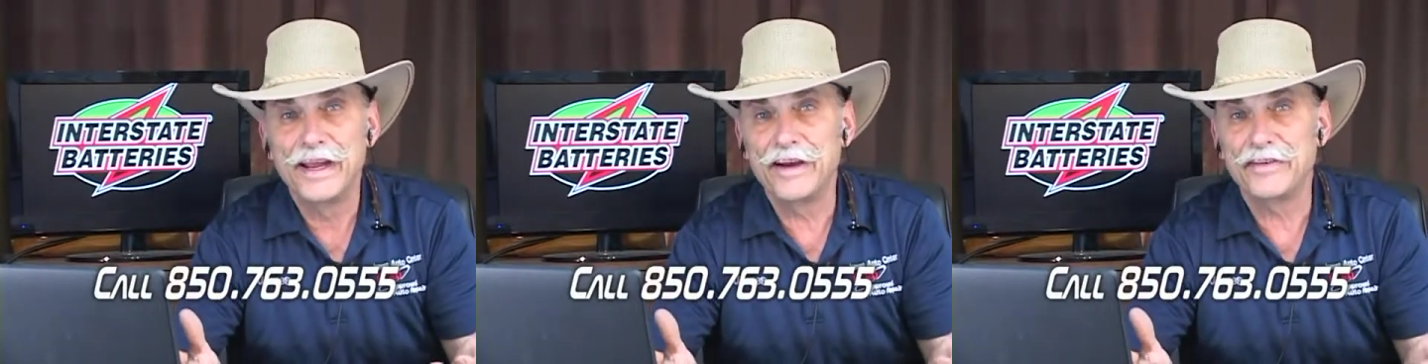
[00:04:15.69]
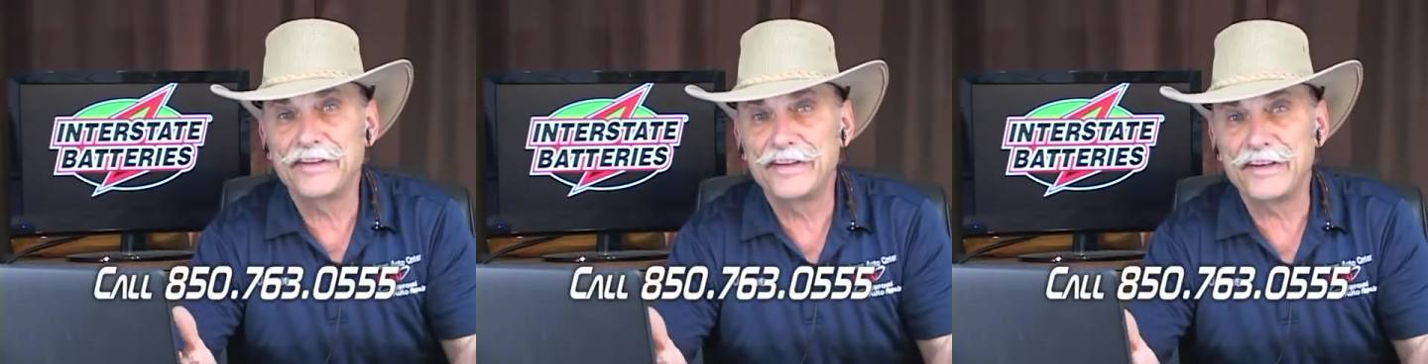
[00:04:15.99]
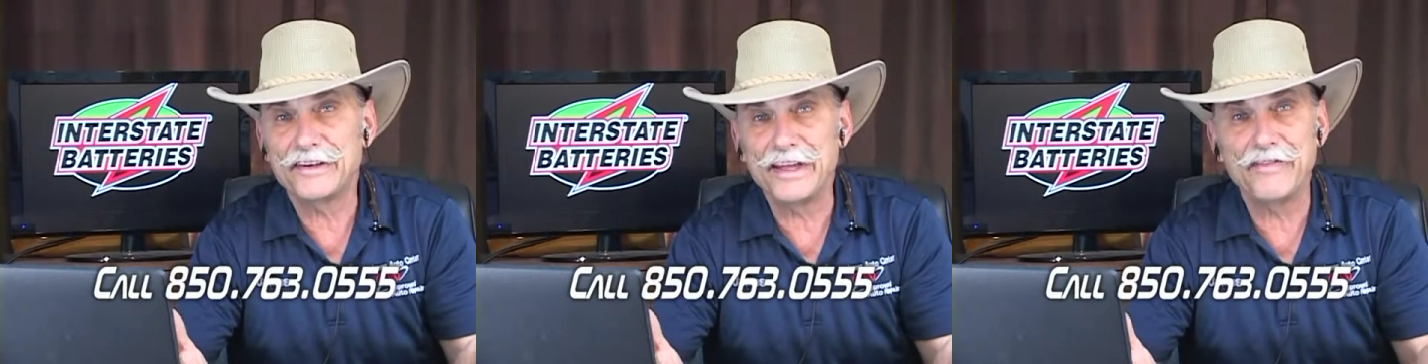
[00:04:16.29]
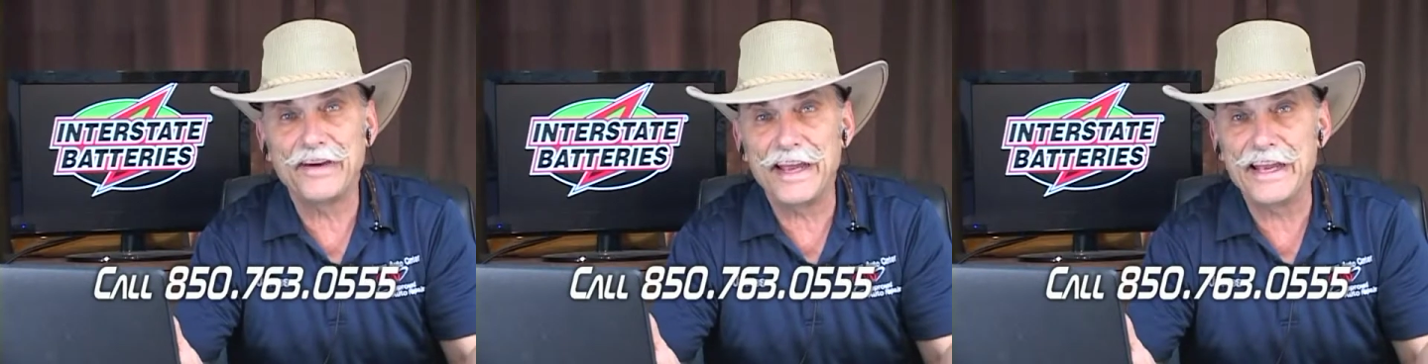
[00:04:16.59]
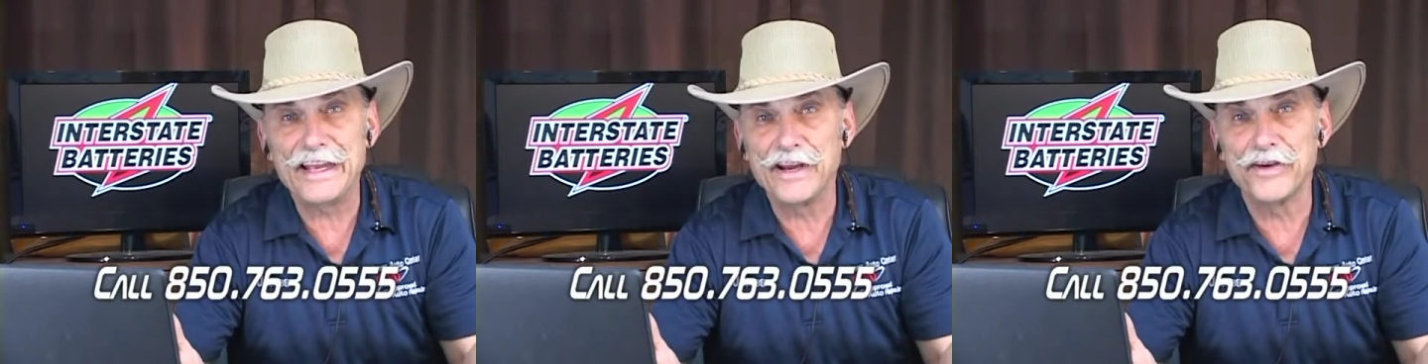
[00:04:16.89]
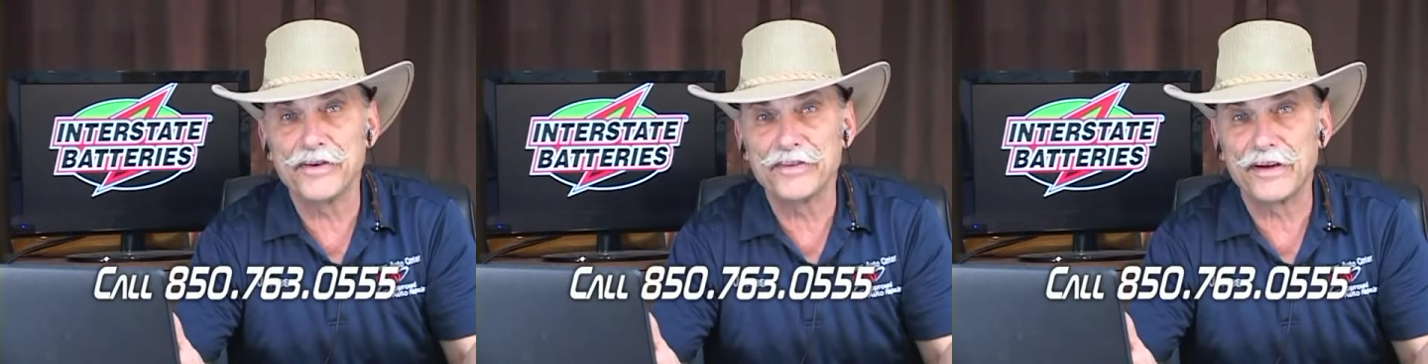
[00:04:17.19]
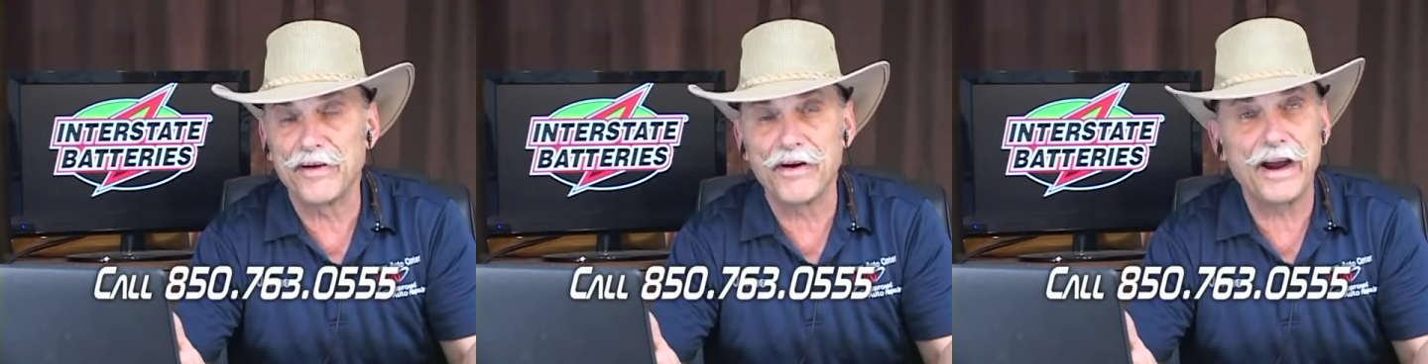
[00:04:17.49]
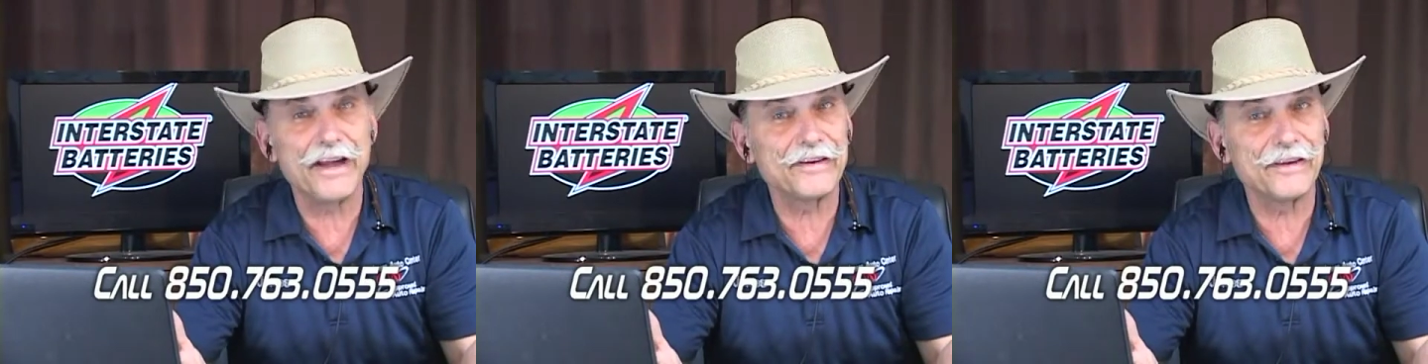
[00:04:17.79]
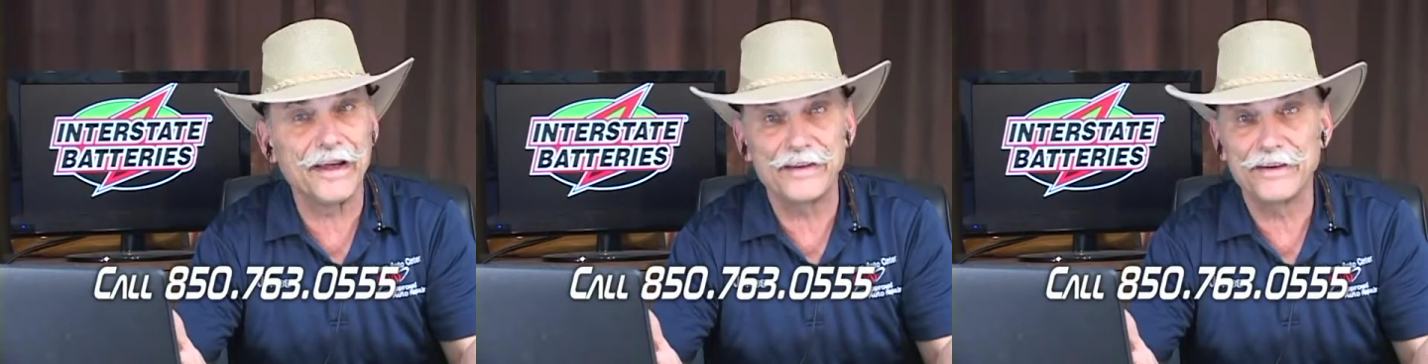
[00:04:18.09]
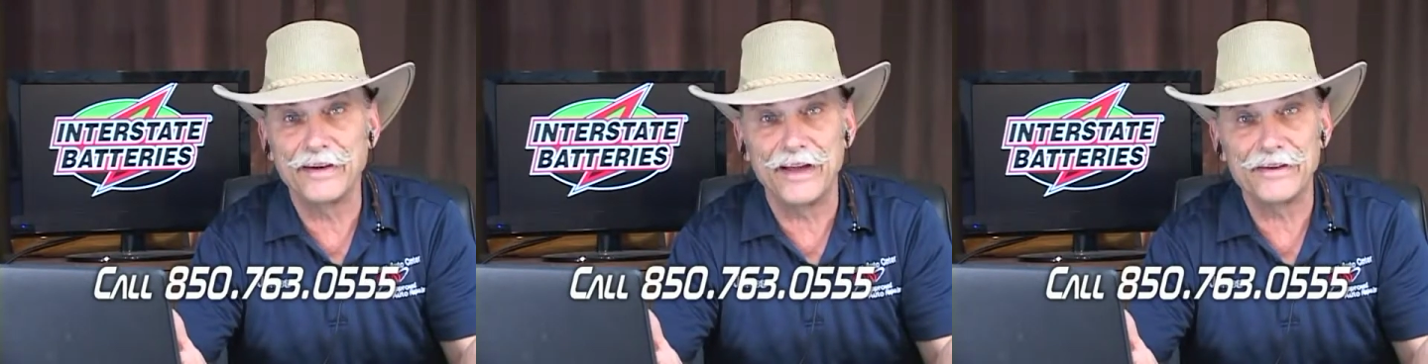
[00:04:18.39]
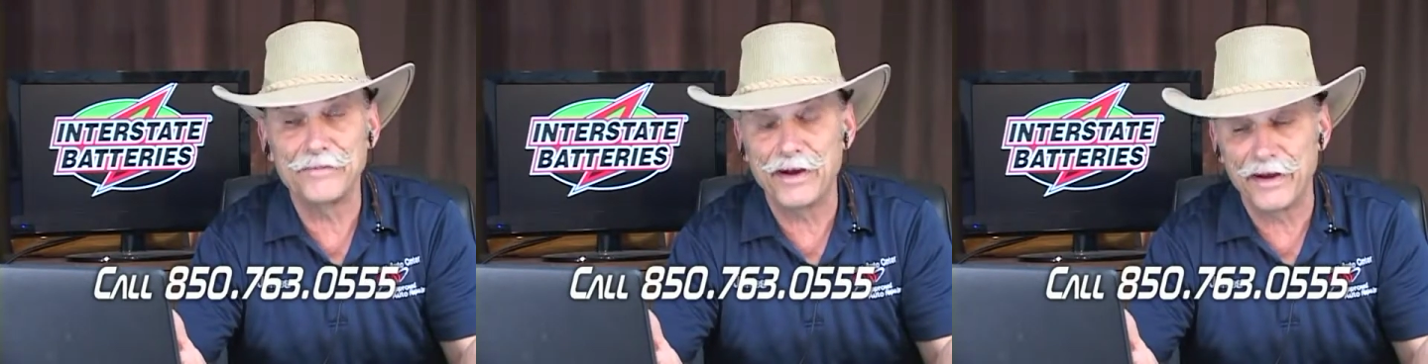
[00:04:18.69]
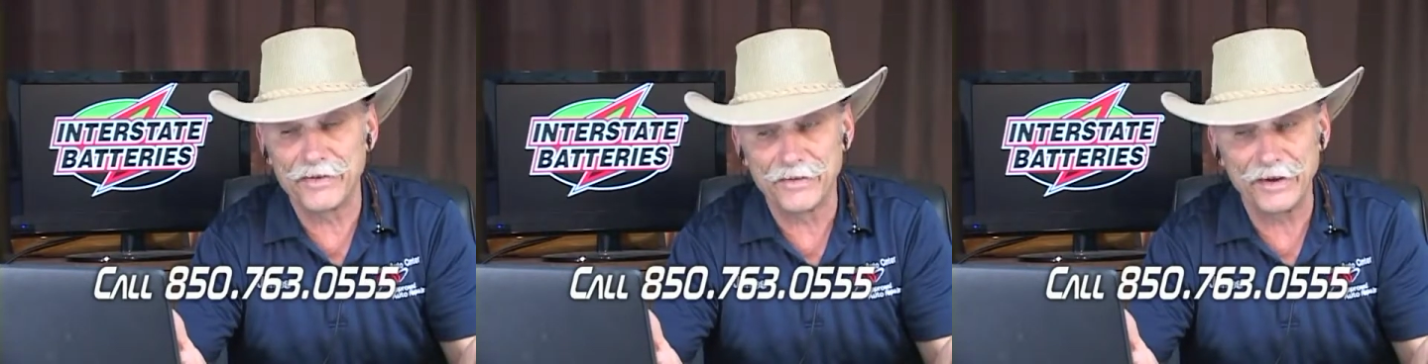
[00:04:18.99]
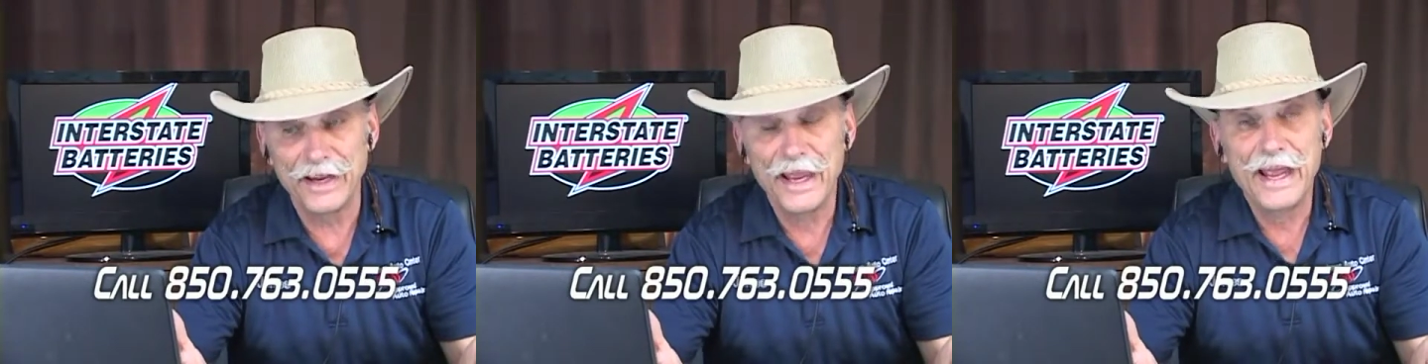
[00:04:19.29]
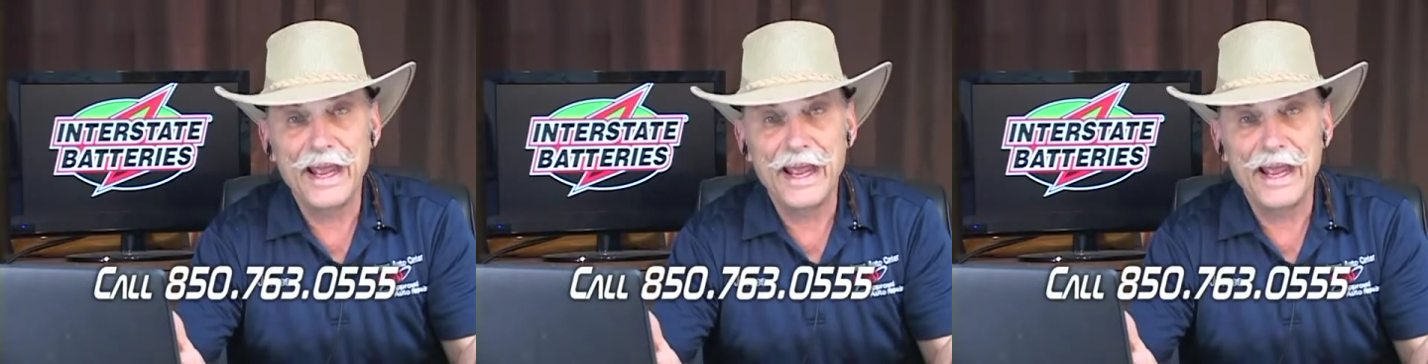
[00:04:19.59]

you know, six, seven, eight years, the car has lots and lots of miles on it.